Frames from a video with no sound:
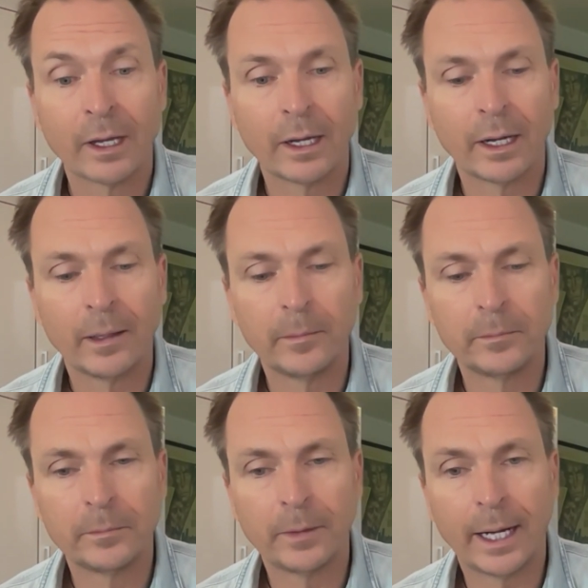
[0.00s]

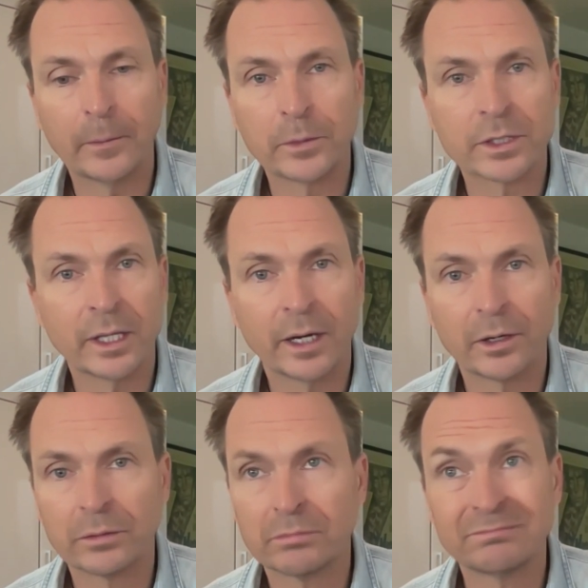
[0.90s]
Um, I was
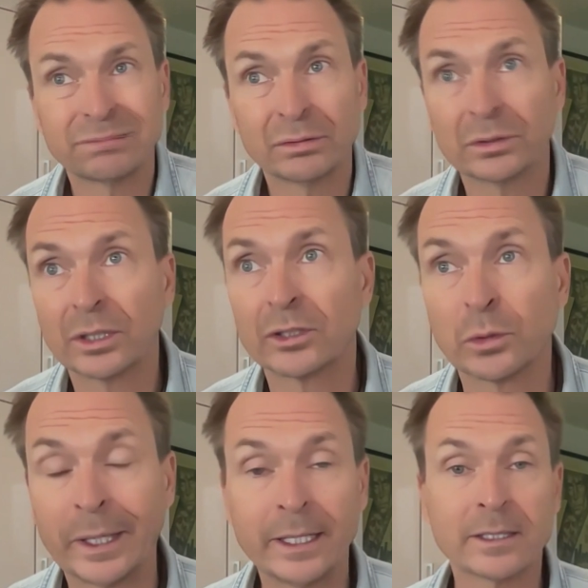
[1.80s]
there
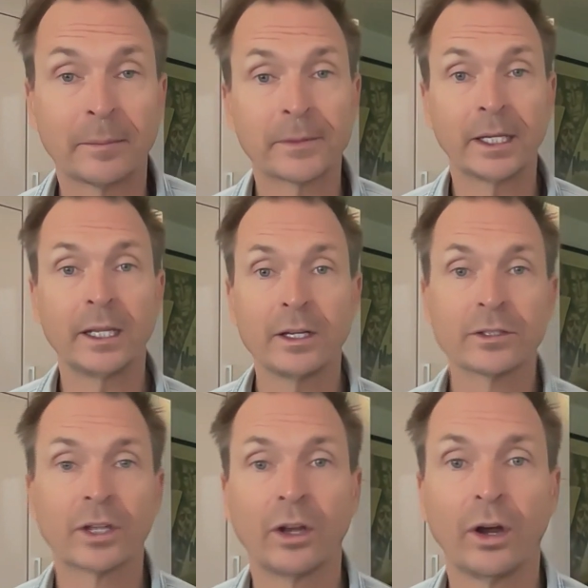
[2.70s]
20 something
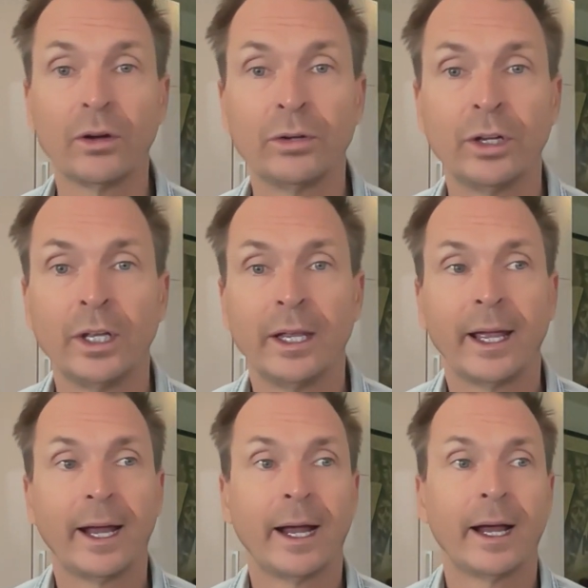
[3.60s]
years ago.
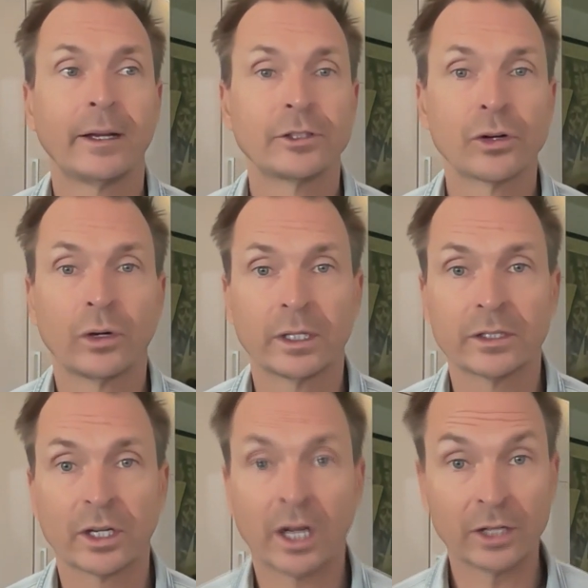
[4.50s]
Uh, Jordan
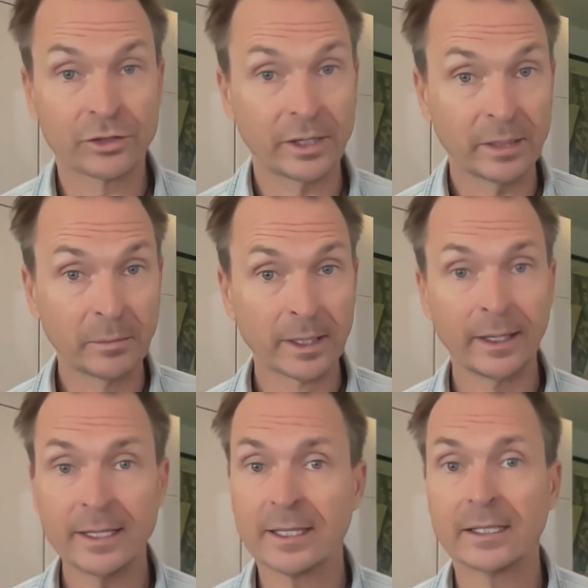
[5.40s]
is a country in the
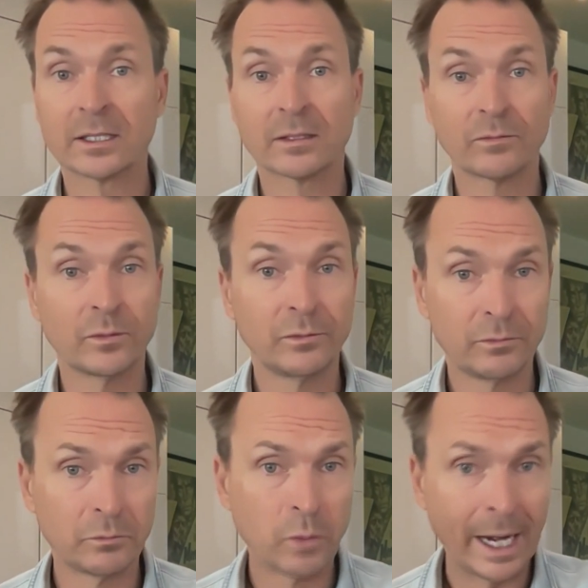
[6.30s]
Middle East that's
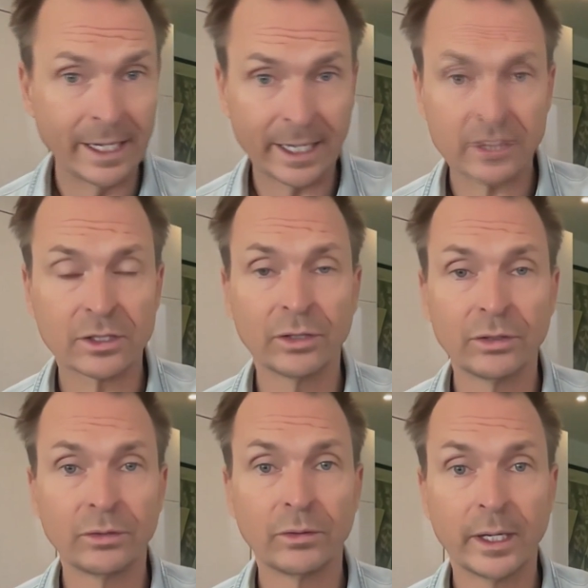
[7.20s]
right next
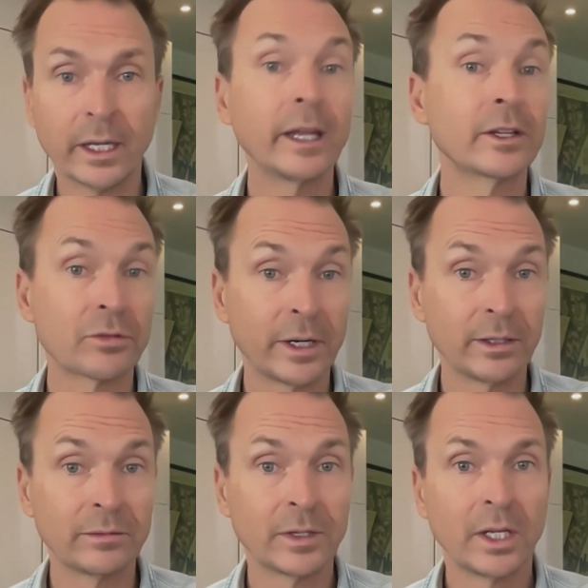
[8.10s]
to uh,
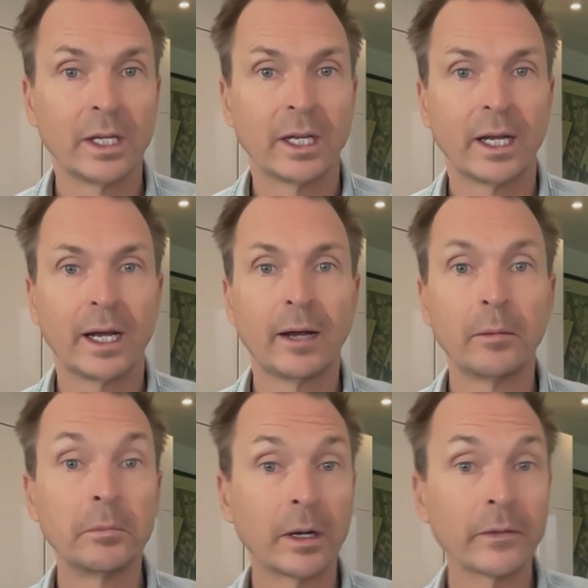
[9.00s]
Israel
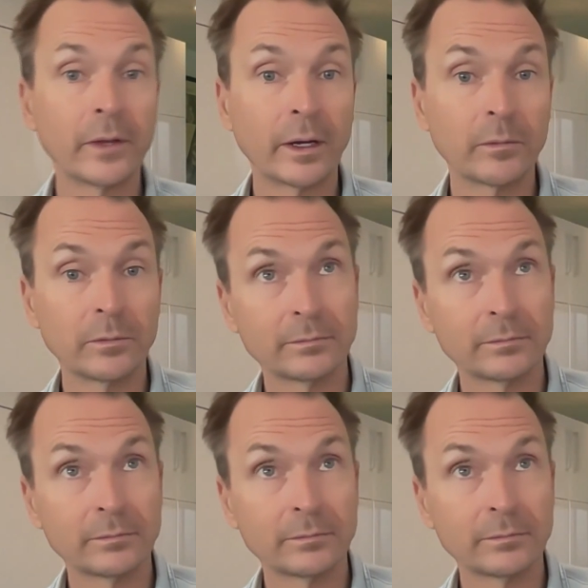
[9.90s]
um, on the